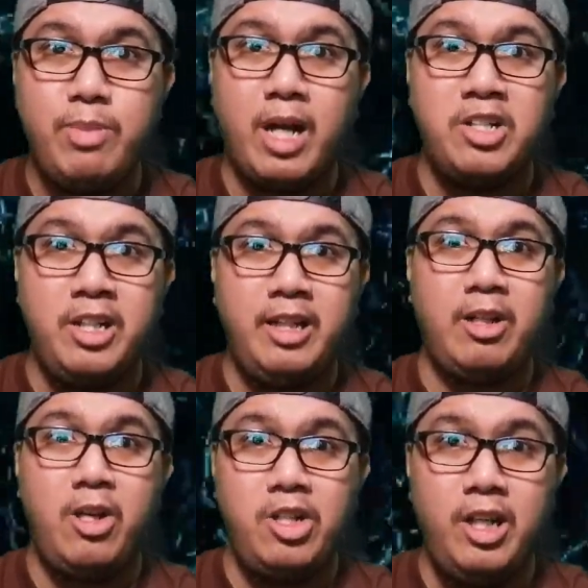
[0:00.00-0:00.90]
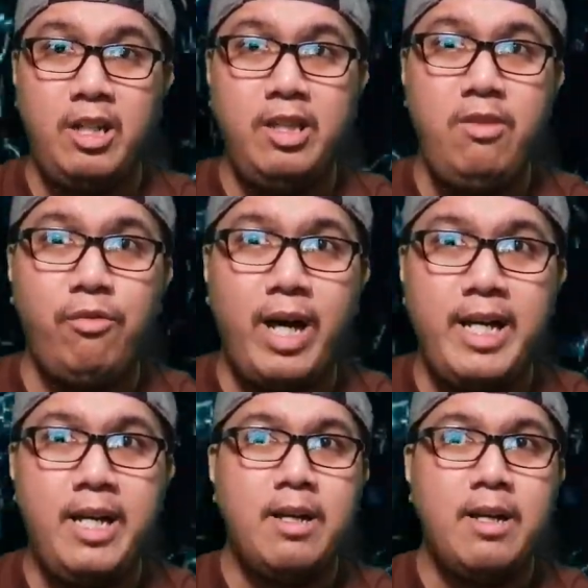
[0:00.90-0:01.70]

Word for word: blockchain technology, and DeFi.